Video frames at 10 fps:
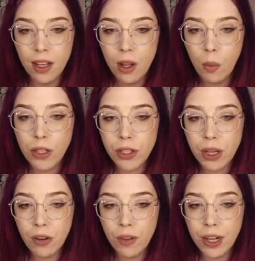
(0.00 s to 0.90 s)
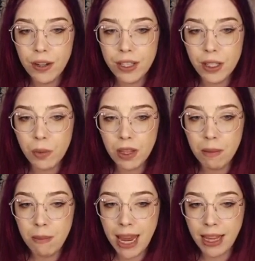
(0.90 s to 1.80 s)
Once you get over here, this is where the
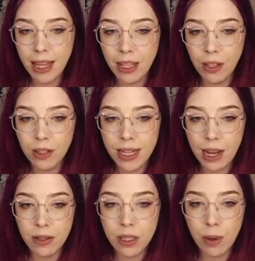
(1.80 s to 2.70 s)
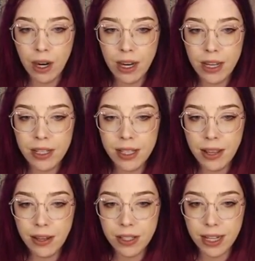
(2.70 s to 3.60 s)
main like little town square is, and
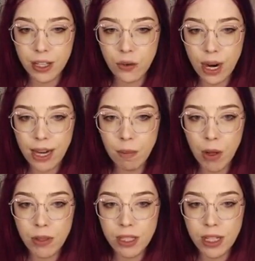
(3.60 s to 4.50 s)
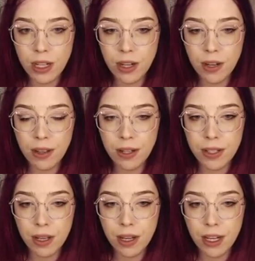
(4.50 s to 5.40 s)
there's like a trading post here. There's
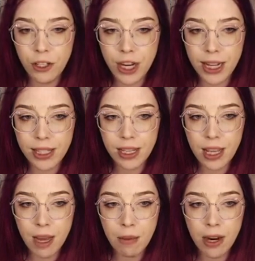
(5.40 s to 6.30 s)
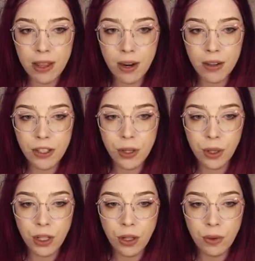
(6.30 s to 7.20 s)
an enchanting library there that you
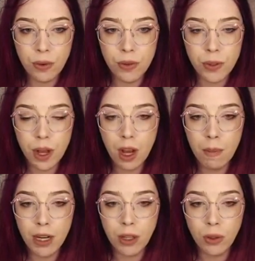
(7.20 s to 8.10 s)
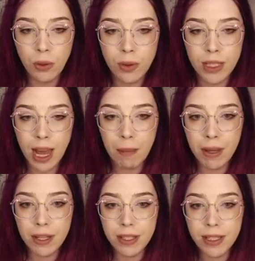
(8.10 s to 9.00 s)
can use. It includes
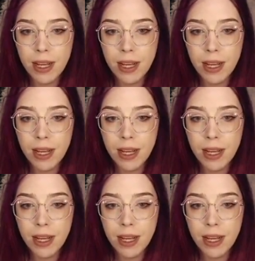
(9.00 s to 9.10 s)
lapis.